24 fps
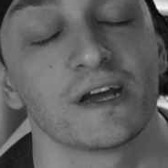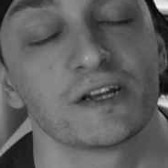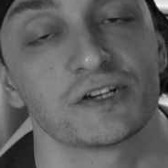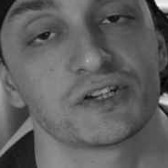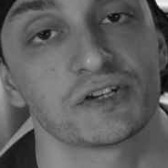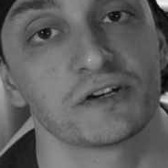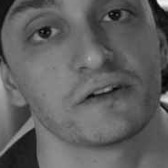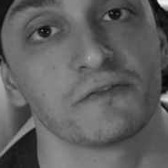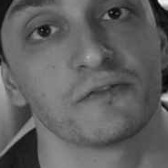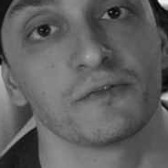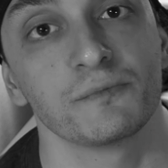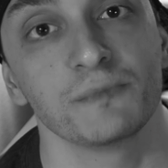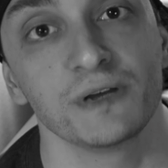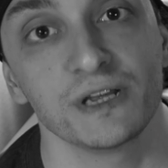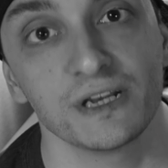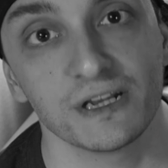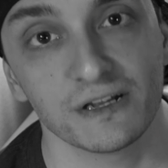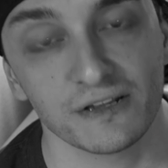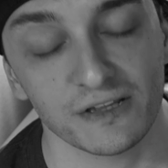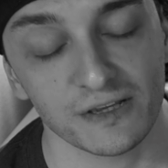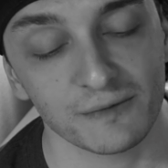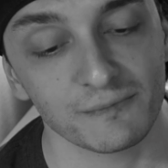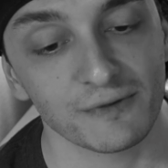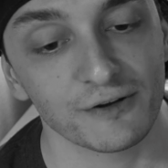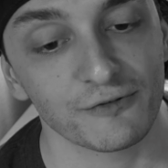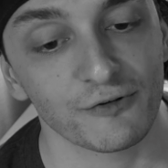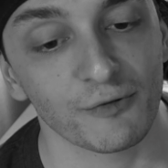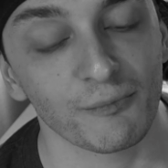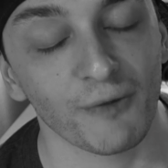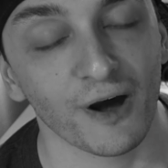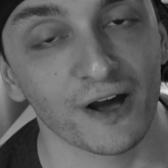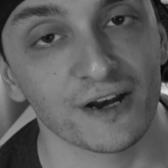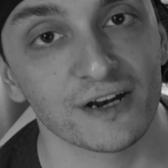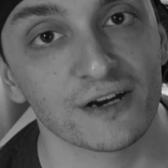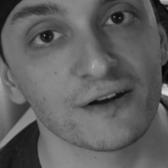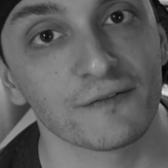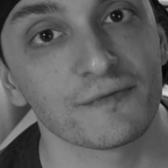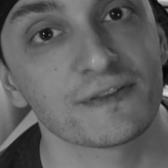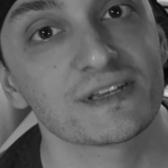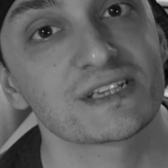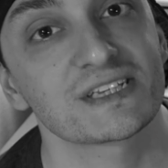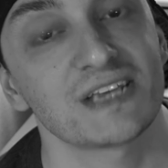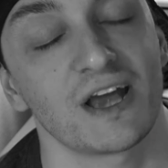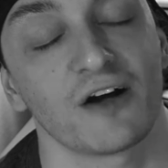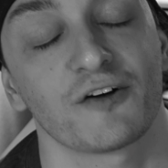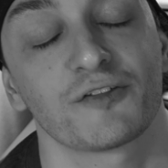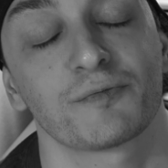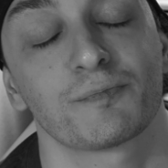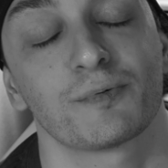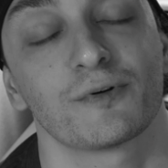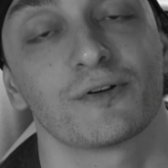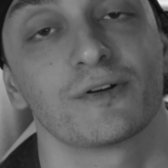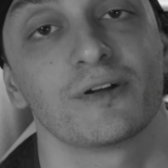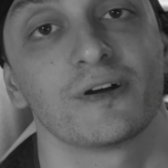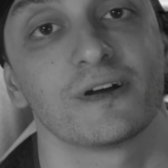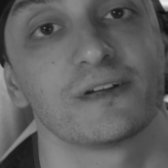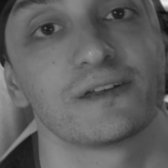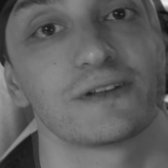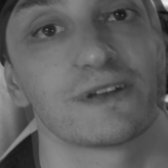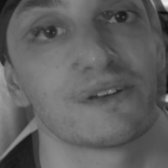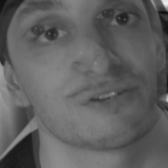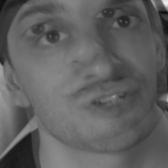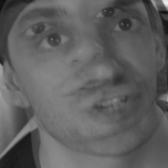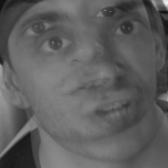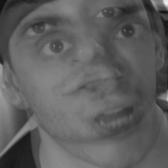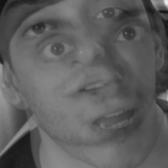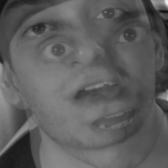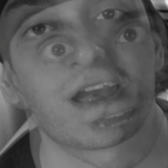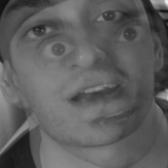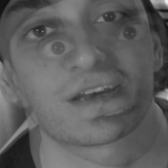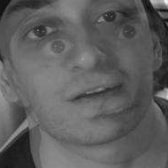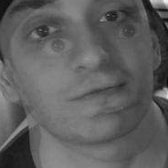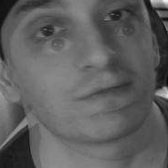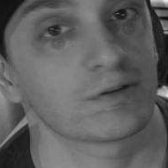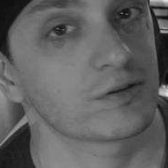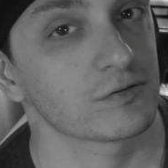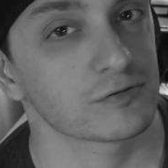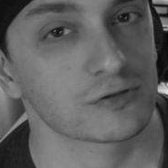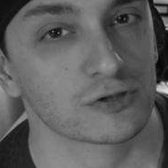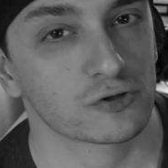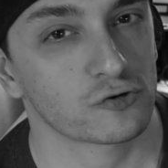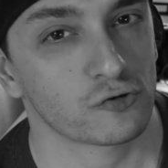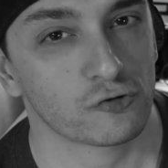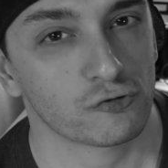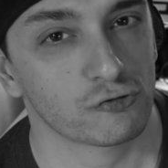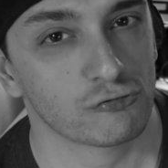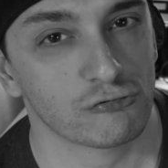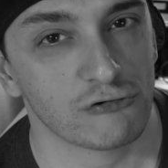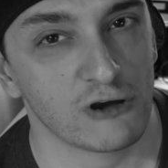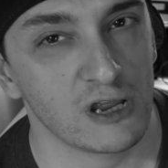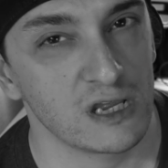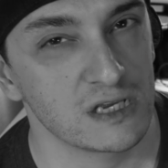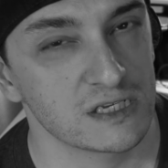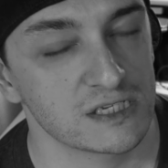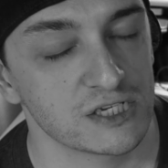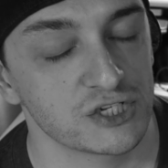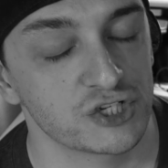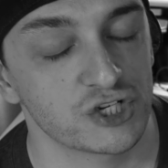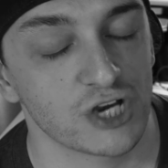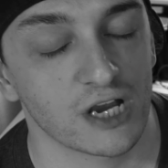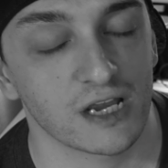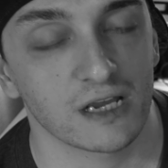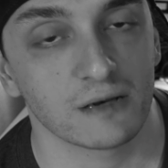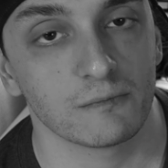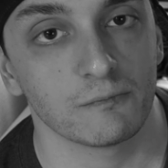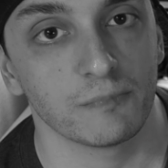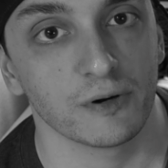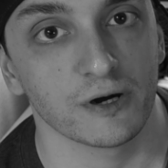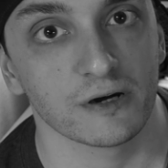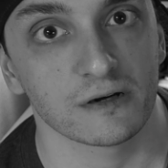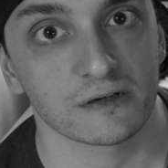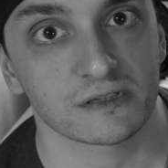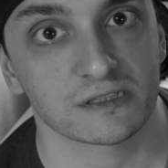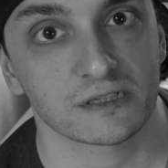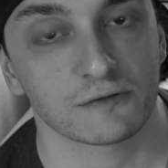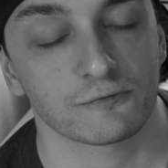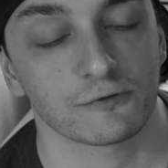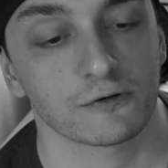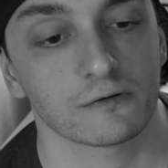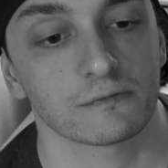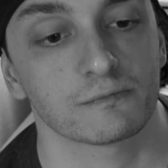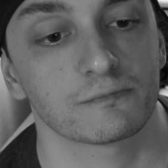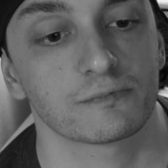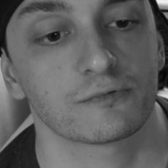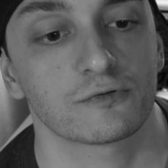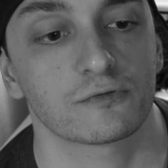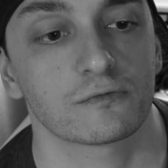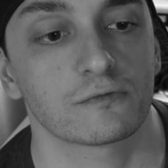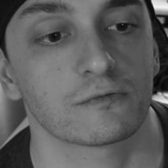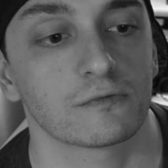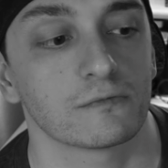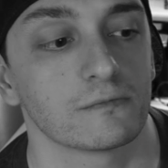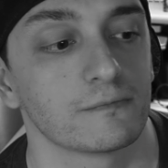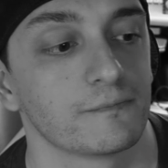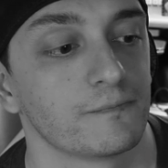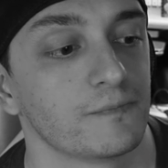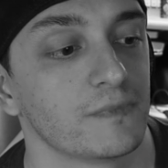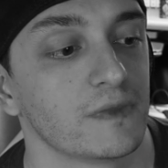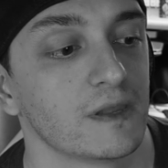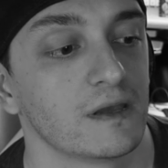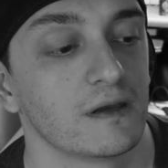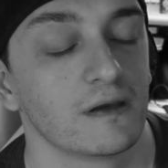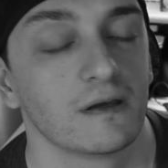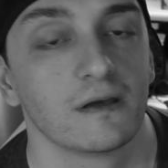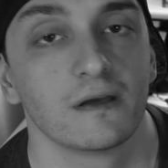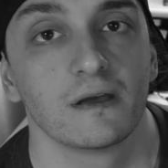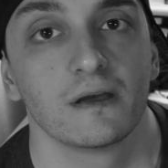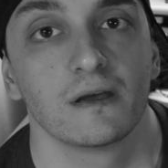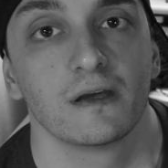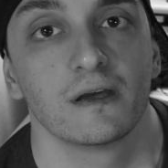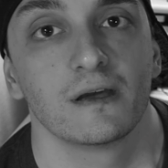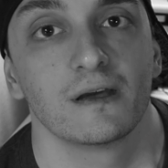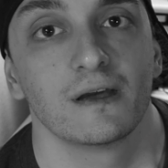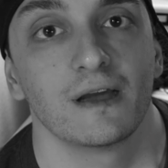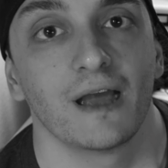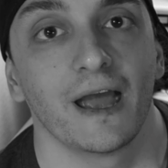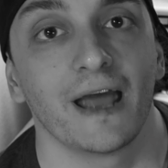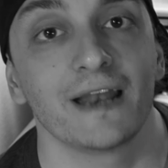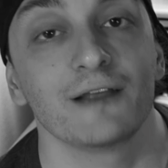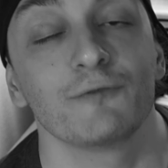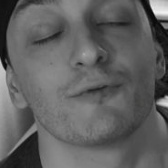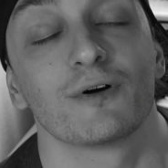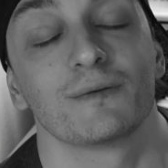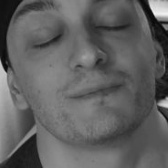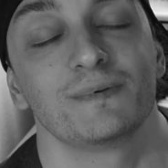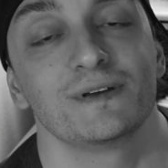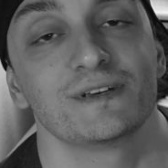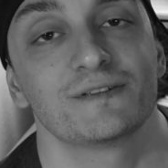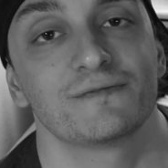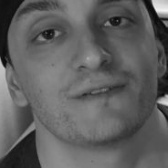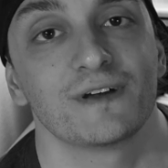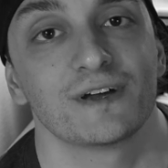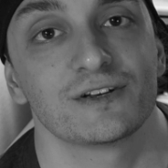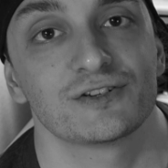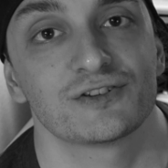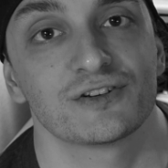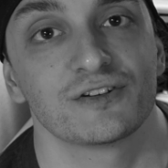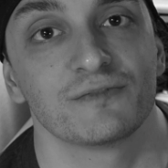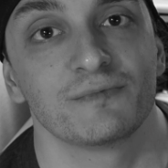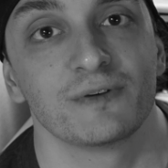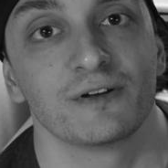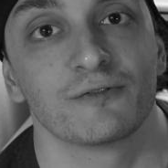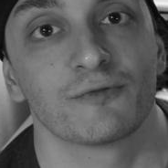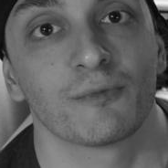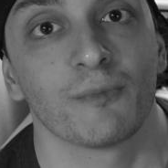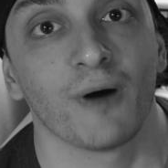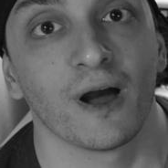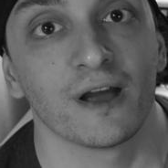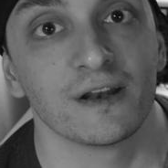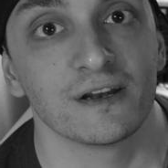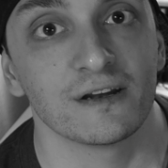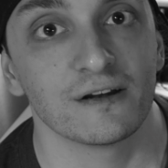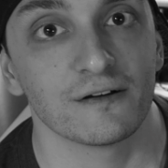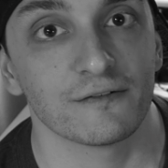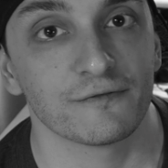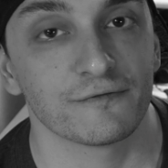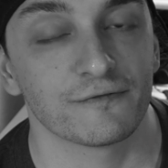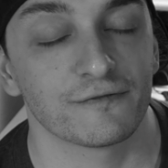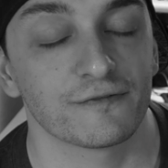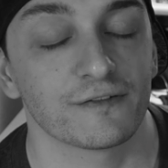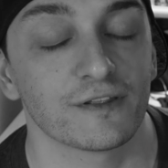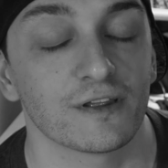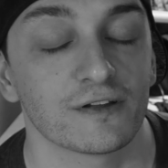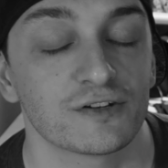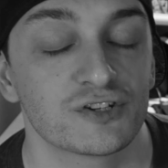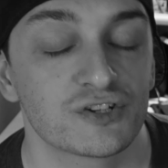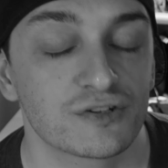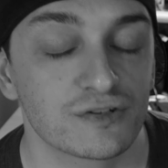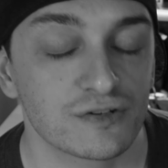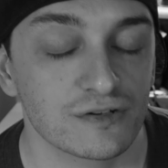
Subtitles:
should have immediately been reminded of the Southbird hunt who interacted with those crazy giant bugs that were... Any One Piece fan should have been reminded of the...